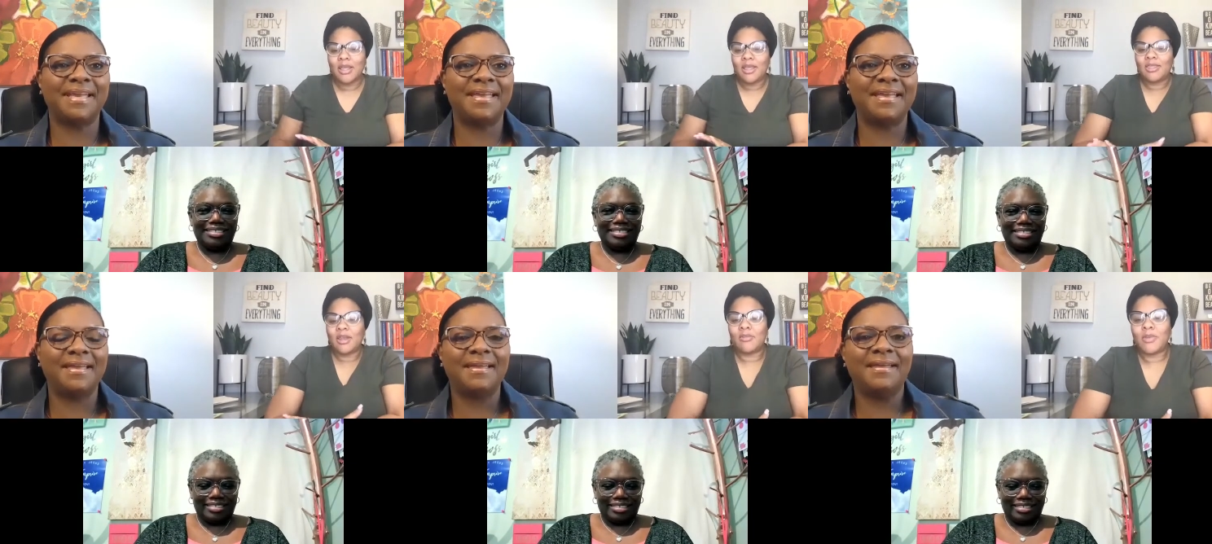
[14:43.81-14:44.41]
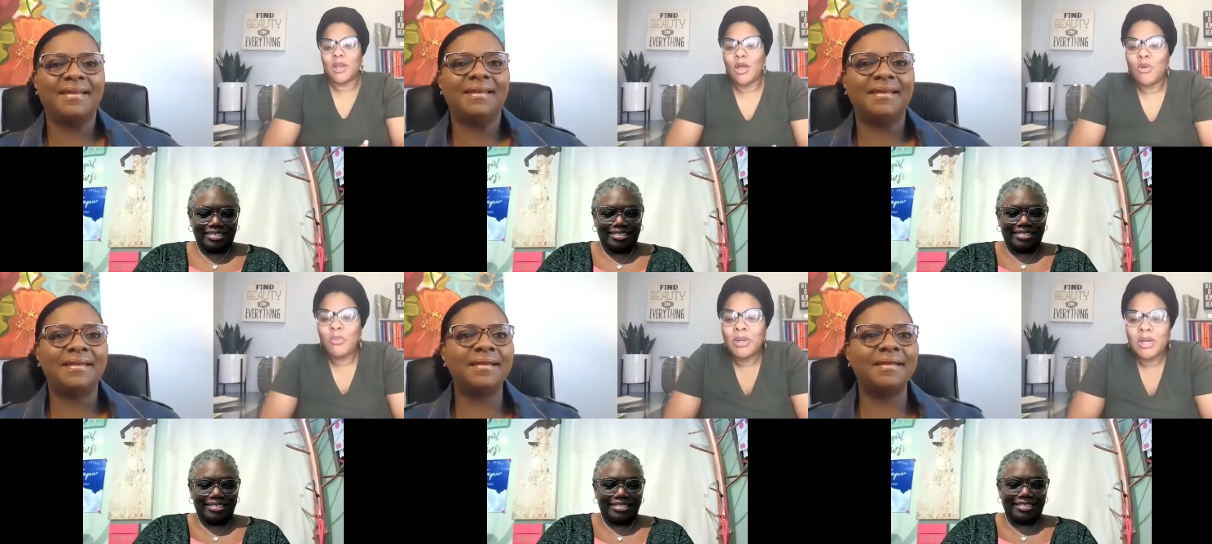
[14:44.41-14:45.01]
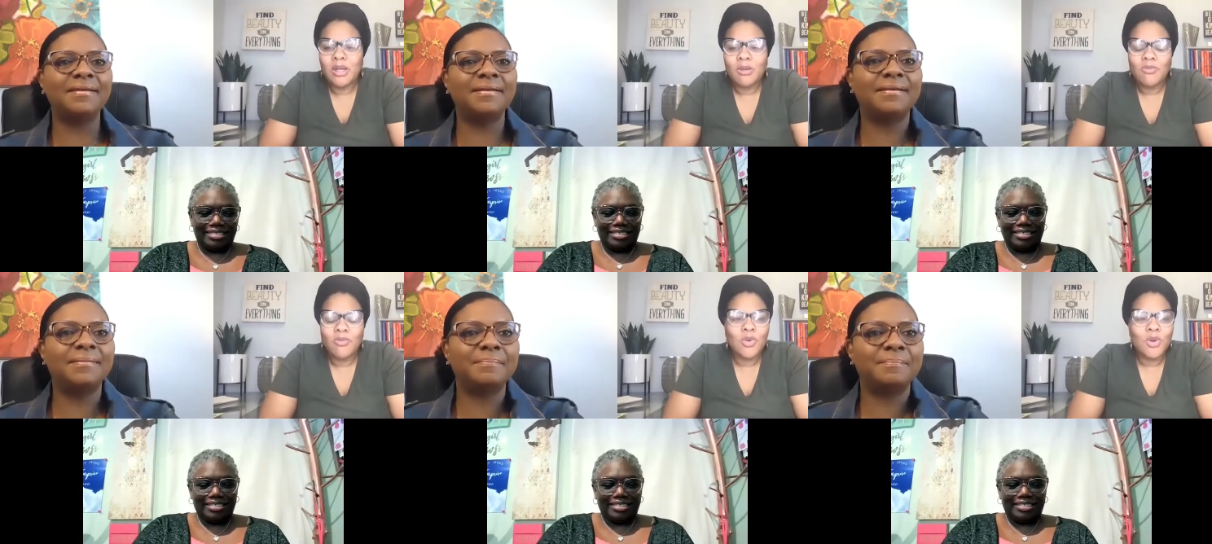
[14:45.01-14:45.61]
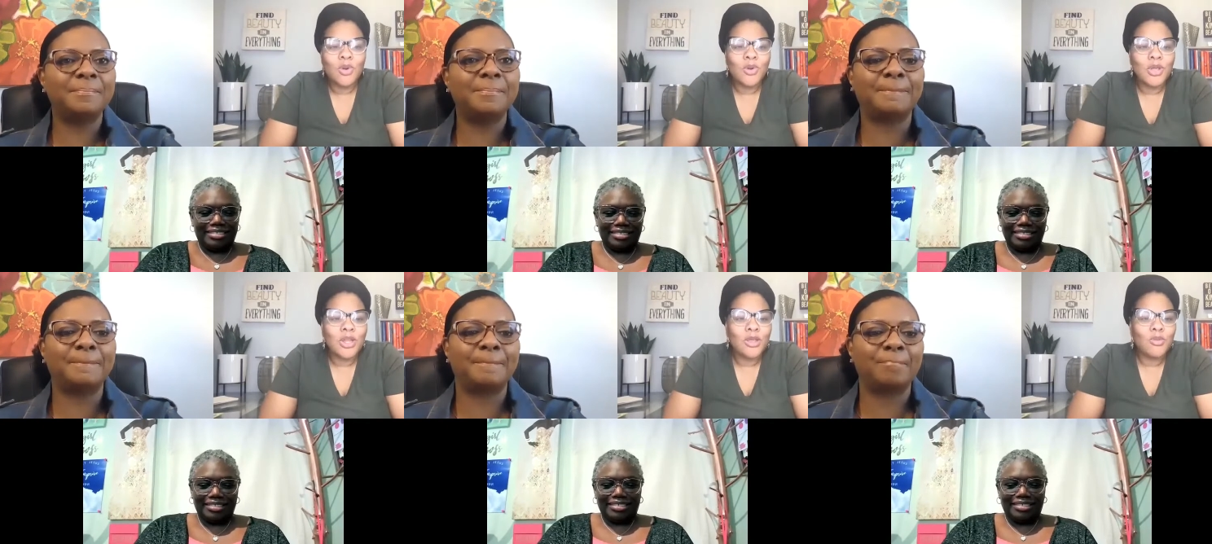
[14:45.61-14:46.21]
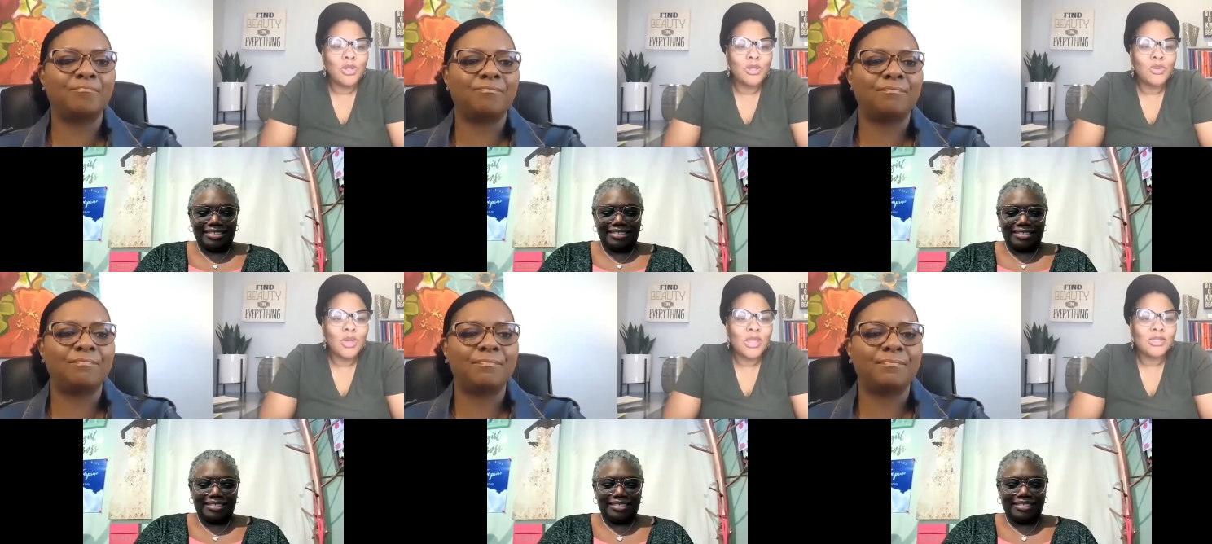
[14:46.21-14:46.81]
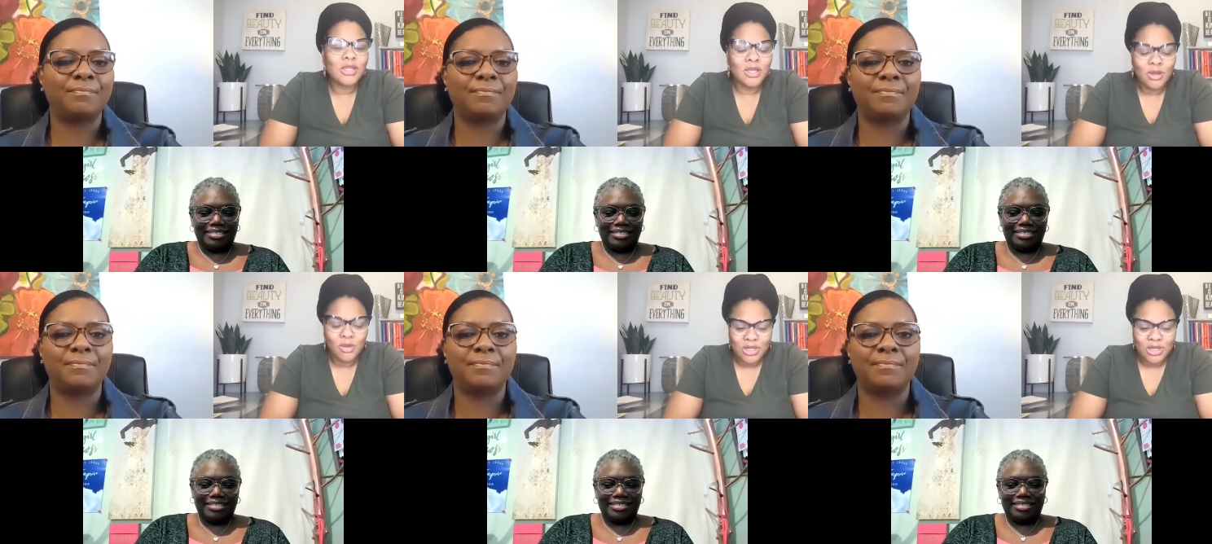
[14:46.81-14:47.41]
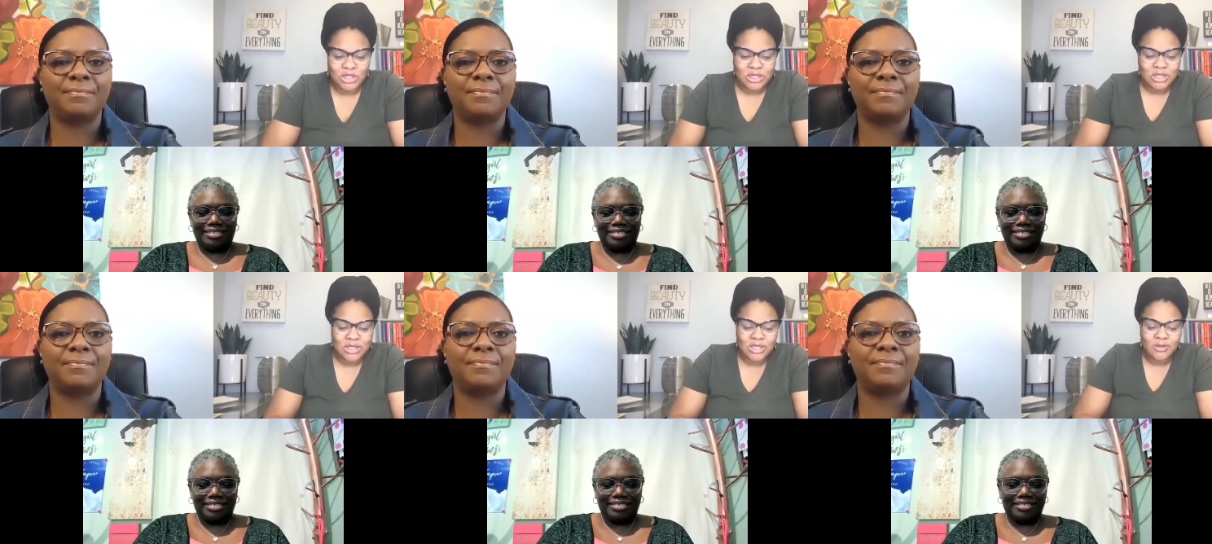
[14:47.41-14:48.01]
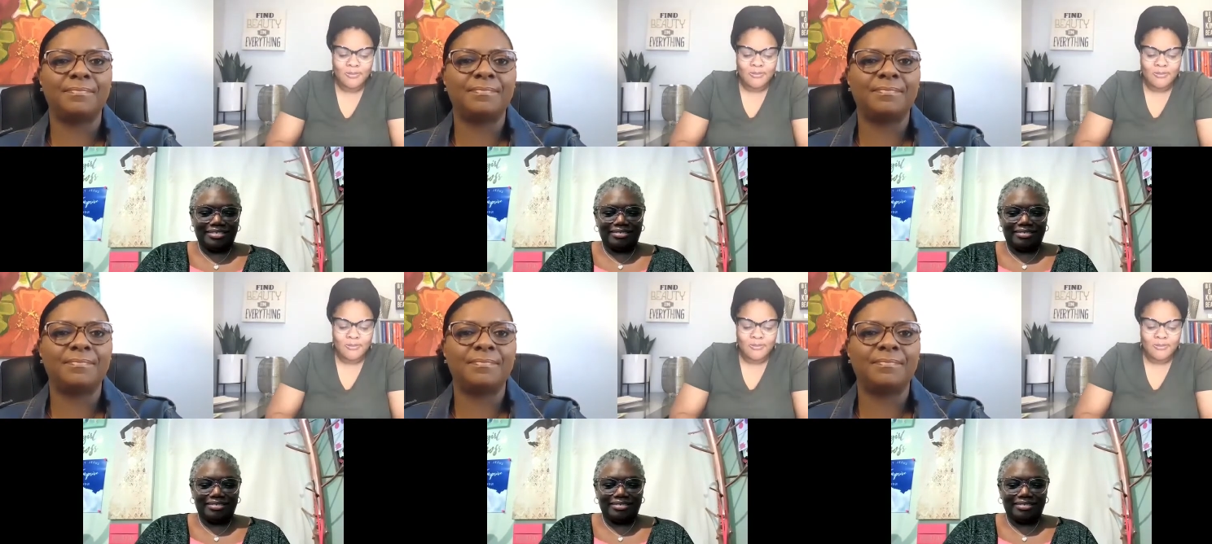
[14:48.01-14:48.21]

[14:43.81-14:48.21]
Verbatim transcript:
Speaker 1: and then I'm going to open it up for anyone who has any questions.